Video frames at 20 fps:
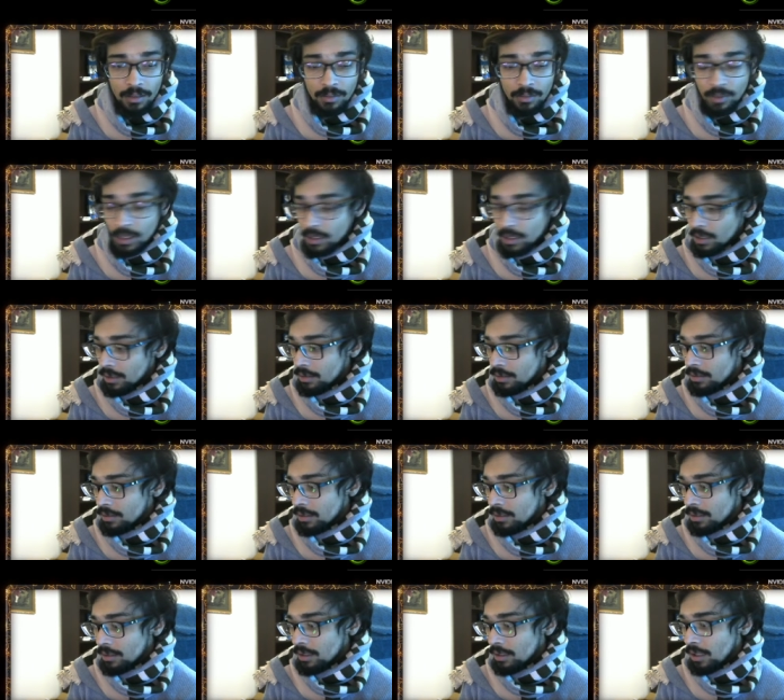version
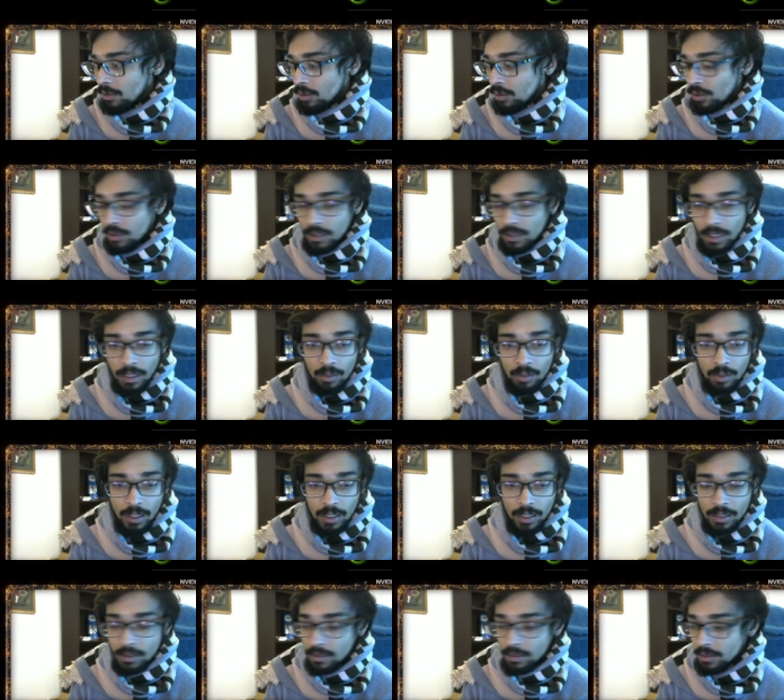just download that one